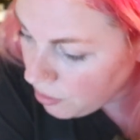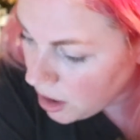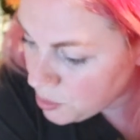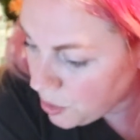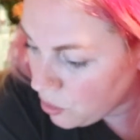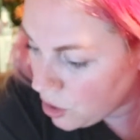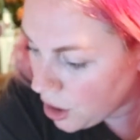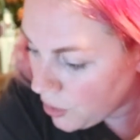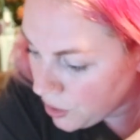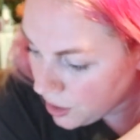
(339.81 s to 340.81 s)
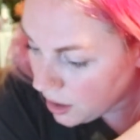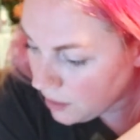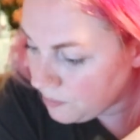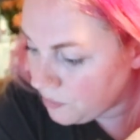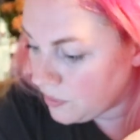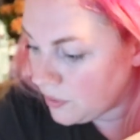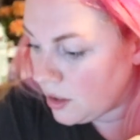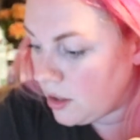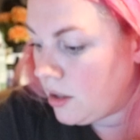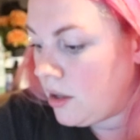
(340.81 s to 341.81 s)
raspberry or coconut
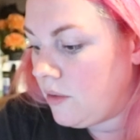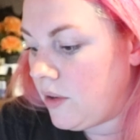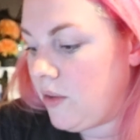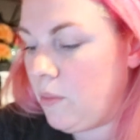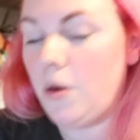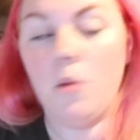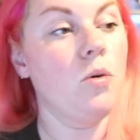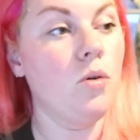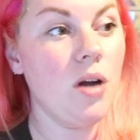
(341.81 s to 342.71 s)
flavoured popcorn.